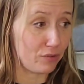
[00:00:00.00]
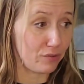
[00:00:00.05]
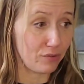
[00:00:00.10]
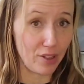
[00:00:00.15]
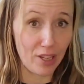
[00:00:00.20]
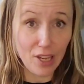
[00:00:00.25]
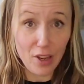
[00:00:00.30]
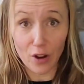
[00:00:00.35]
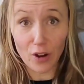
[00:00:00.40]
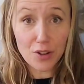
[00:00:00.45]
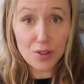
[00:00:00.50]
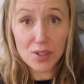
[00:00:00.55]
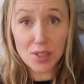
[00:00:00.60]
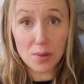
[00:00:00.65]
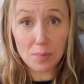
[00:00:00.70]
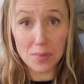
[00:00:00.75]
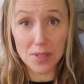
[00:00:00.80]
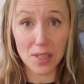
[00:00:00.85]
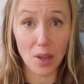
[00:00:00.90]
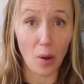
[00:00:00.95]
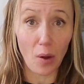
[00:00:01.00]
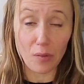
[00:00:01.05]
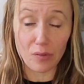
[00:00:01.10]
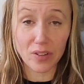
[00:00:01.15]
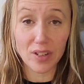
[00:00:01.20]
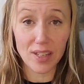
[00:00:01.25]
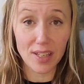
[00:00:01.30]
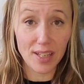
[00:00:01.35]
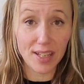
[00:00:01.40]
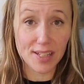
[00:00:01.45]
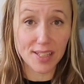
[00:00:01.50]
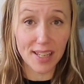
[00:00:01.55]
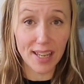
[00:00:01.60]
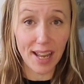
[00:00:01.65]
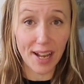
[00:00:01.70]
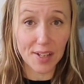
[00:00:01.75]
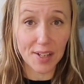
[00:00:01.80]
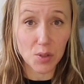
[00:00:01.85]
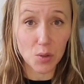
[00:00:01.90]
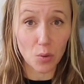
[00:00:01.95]
he hurts himself and needs a
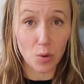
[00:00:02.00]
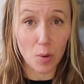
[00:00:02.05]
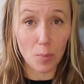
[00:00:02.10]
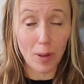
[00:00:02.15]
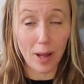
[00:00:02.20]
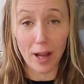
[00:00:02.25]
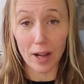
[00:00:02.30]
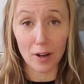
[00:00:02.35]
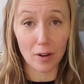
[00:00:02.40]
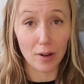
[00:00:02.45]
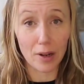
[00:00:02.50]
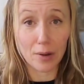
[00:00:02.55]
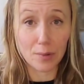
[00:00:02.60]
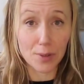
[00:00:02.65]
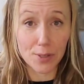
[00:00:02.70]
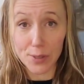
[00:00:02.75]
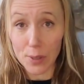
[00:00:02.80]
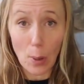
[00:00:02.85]
castor oil pack around his